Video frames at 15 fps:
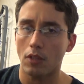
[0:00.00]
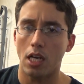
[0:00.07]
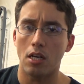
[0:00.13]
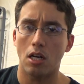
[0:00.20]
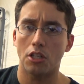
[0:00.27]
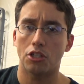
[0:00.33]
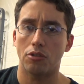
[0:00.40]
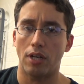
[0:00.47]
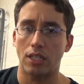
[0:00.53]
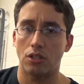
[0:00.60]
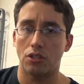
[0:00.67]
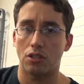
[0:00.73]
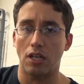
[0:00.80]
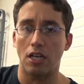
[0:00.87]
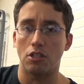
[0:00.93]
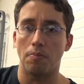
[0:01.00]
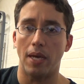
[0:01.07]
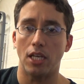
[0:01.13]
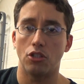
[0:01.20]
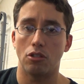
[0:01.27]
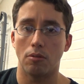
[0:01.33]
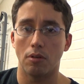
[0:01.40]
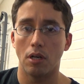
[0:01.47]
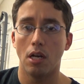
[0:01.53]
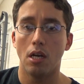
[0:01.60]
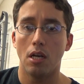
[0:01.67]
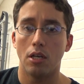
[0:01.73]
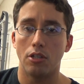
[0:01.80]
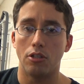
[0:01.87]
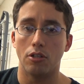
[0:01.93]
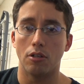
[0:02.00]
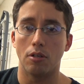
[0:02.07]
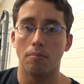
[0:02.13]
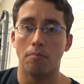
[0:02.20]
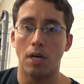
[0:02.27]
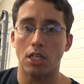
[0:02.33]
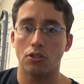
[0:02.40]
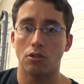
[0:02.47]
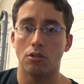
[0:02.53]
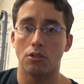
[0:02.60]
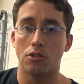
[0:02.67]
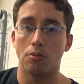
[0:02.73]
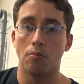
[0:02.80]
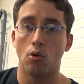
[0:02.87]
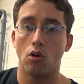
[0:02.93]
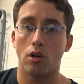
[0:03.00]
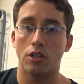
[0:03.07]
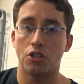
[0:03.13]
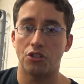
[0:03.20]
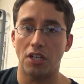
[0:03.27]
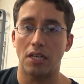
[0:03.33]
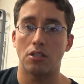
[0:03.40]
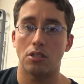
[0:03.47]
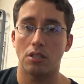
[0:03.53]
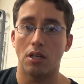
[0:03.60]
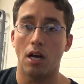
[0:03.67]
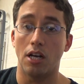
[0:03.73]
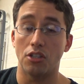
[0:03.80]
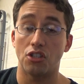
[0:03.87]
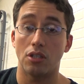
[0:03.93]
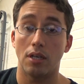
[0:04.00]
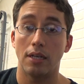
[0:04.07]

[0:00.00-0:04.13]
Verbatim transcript: and also exercise makes your your muscles more sens- uh,